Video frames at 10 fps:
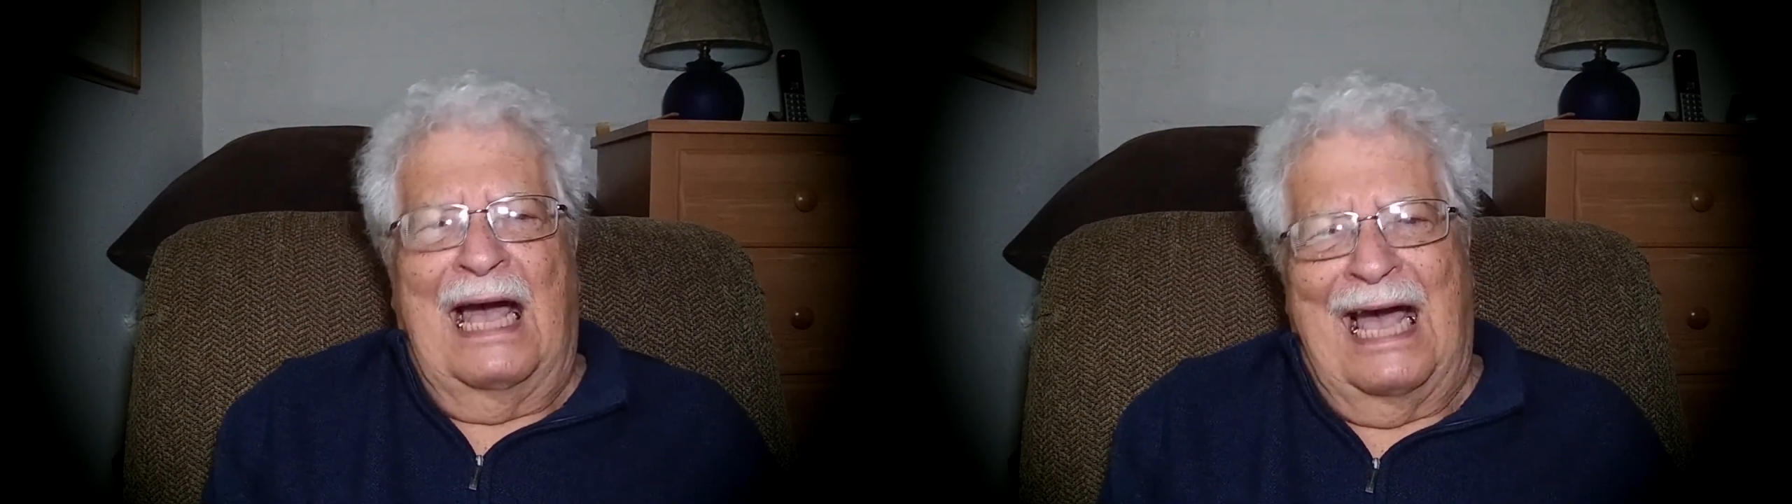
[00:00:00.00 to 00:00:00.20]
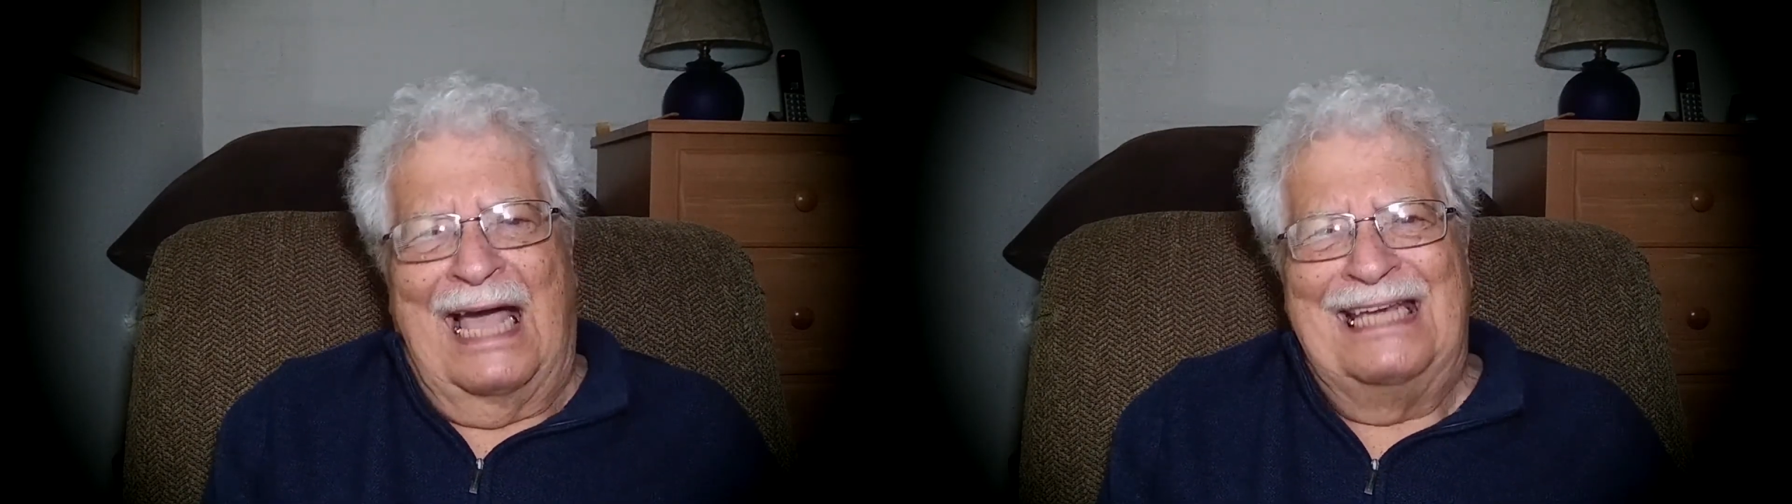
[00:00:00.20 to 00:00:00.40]

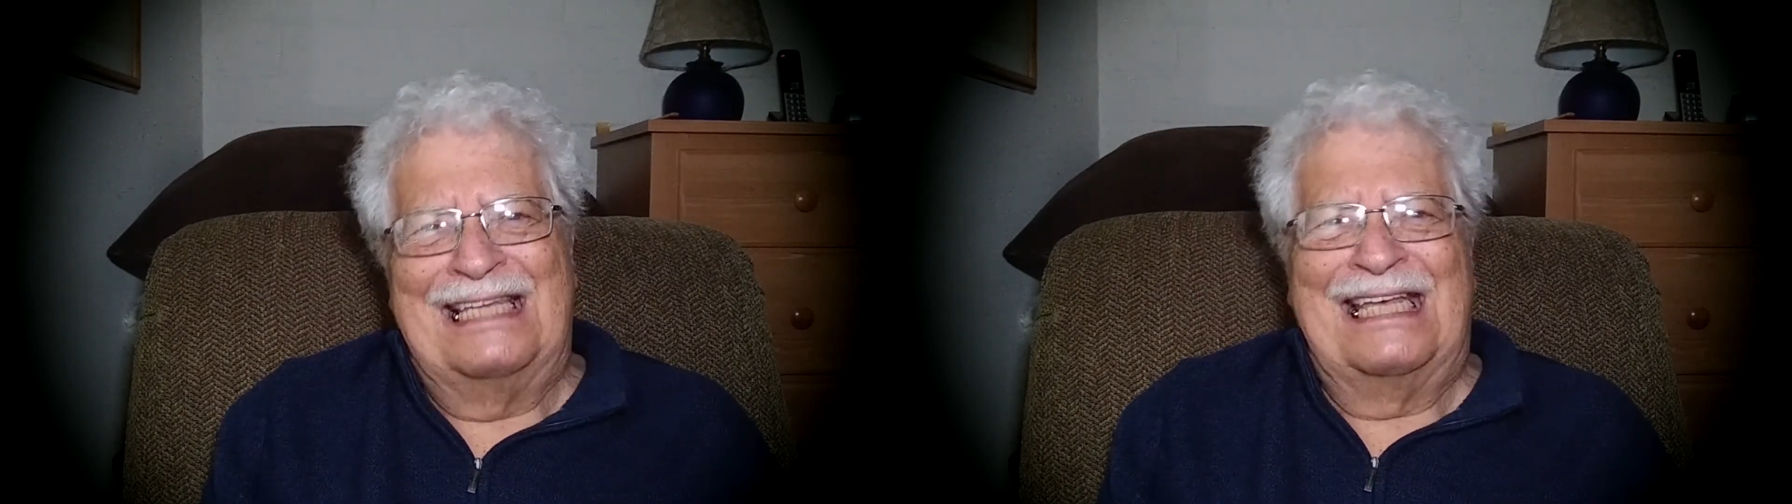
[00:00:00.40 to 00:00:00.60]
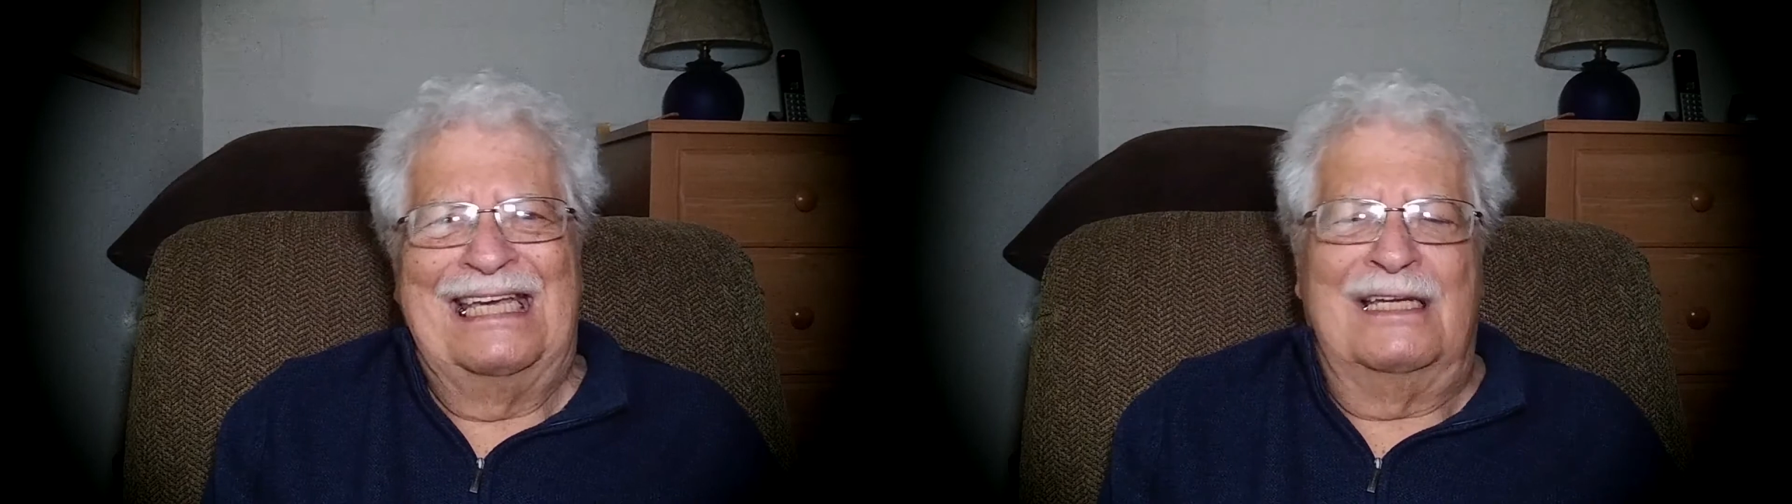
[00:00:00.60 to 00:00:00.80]

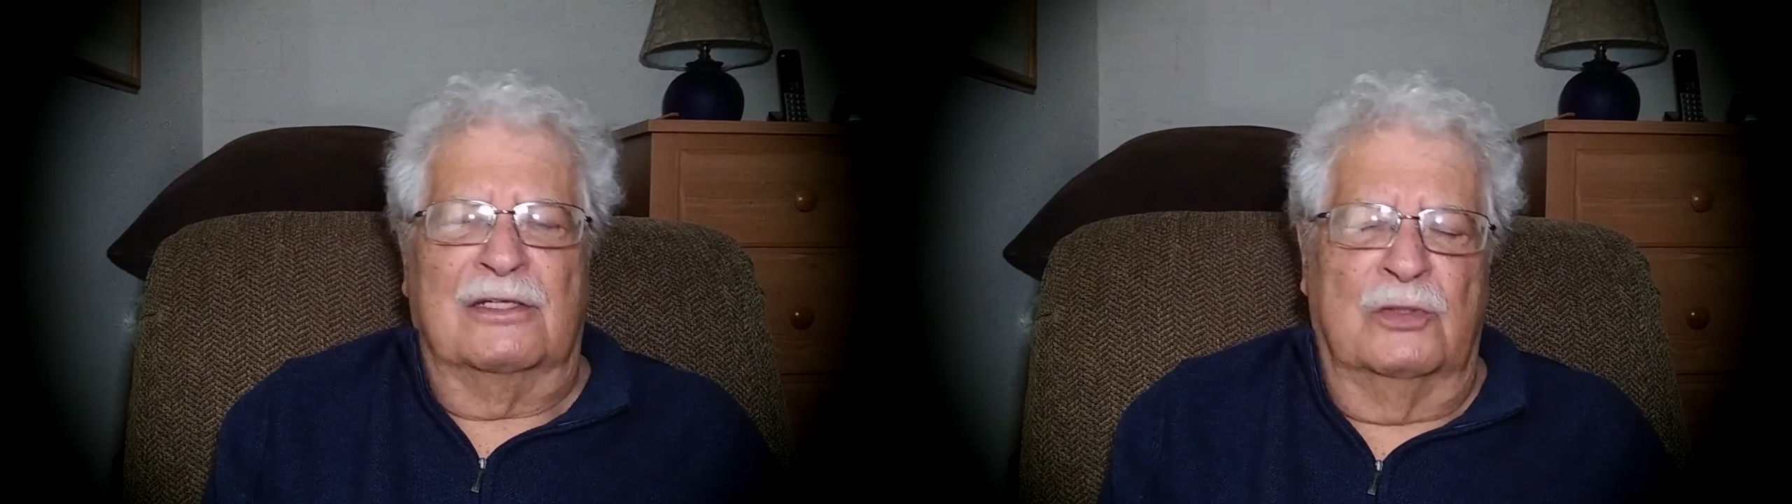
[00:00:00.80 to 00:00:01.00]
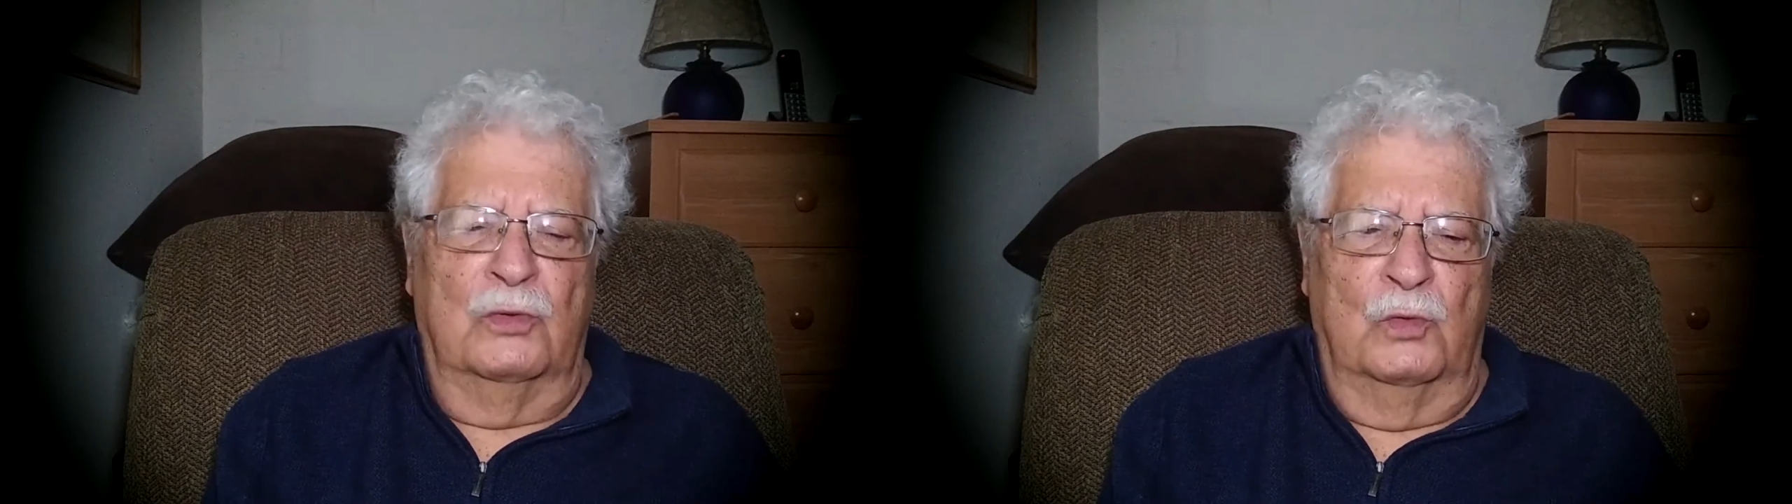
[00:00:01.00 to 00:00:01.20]
I'd like
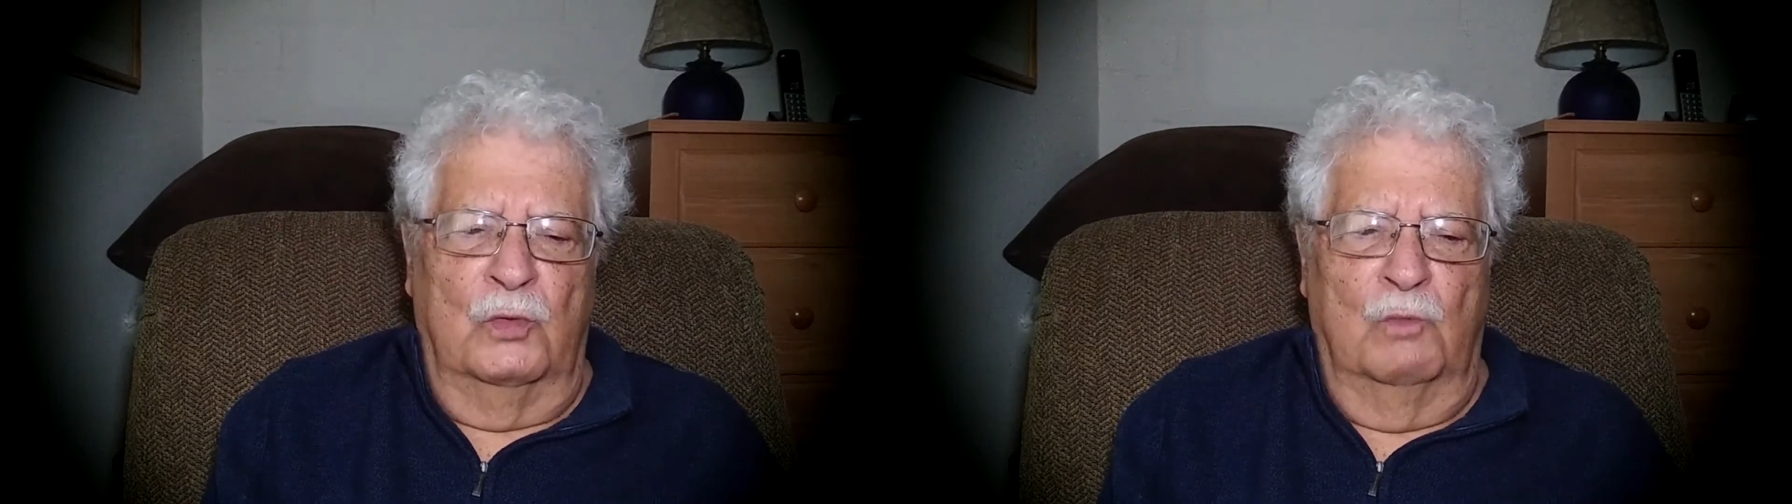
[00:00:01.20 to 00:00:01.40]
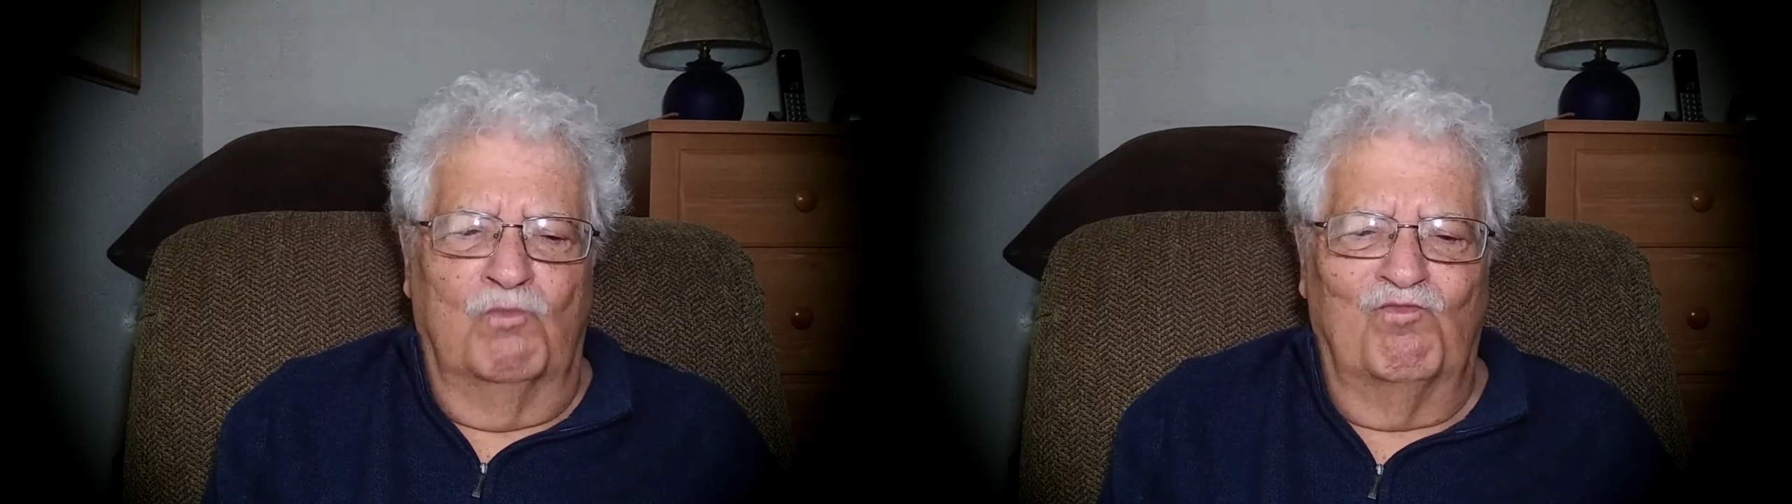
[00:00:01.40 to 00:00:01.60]
to